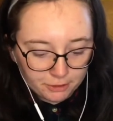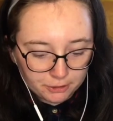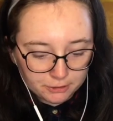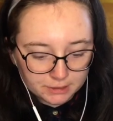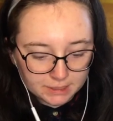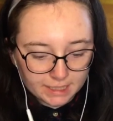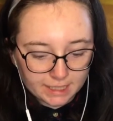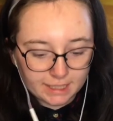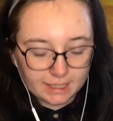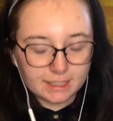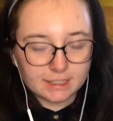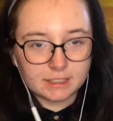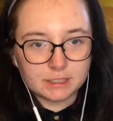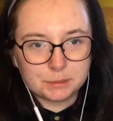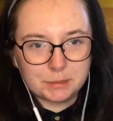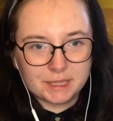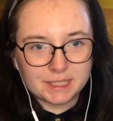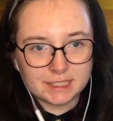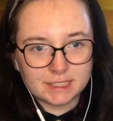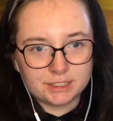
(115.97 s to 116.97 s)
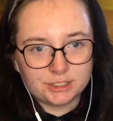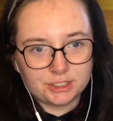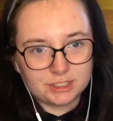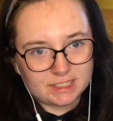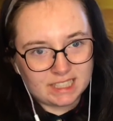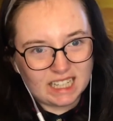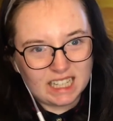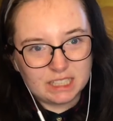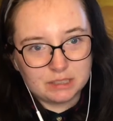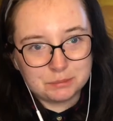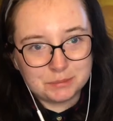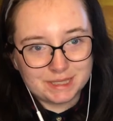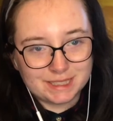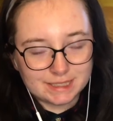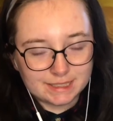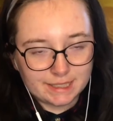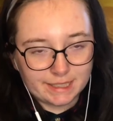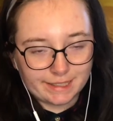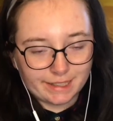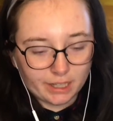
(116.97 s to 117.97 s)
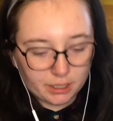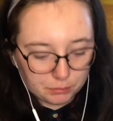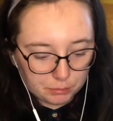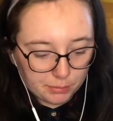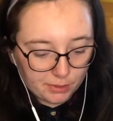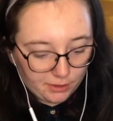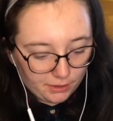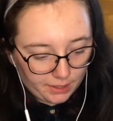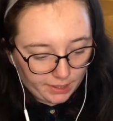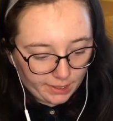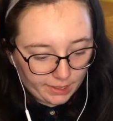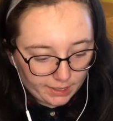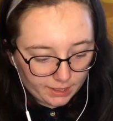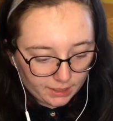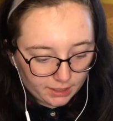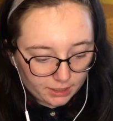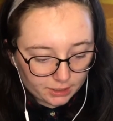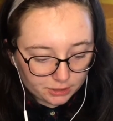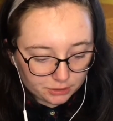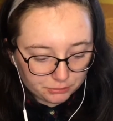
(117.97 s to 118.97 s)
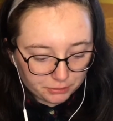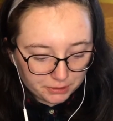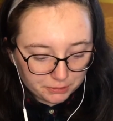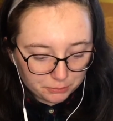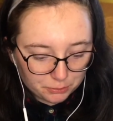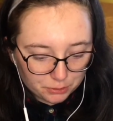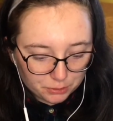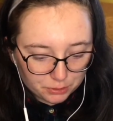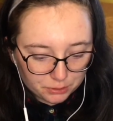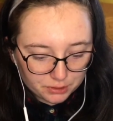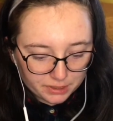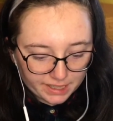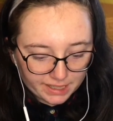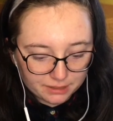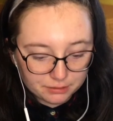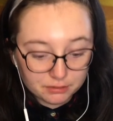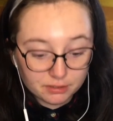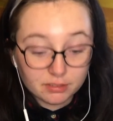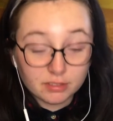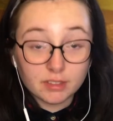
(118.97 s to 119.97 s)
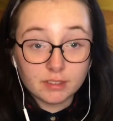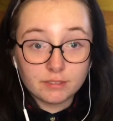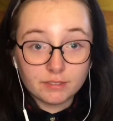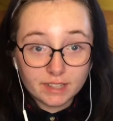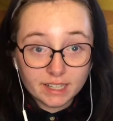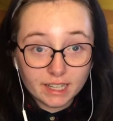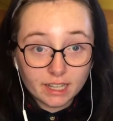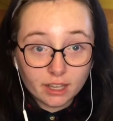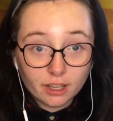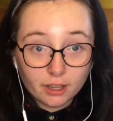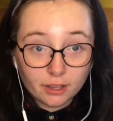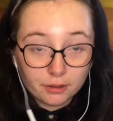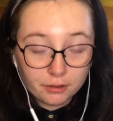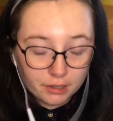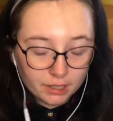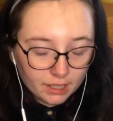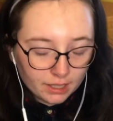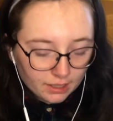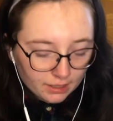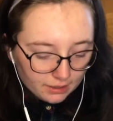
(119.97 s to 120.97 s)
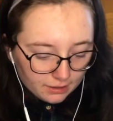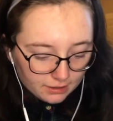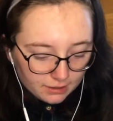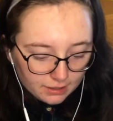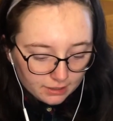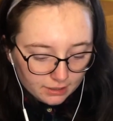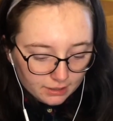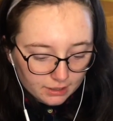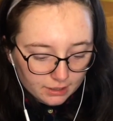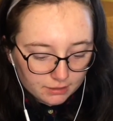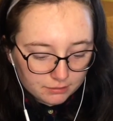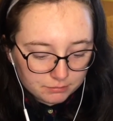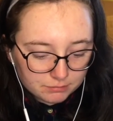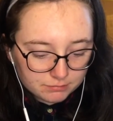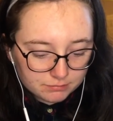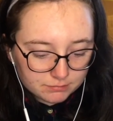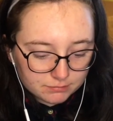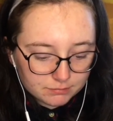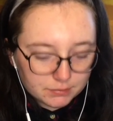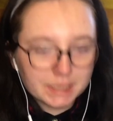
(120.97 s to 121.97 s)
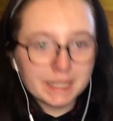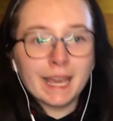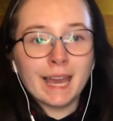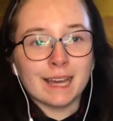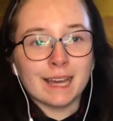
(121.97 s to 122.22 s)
here, this is basically just to help me sync up the screen recording with the video. But yeah,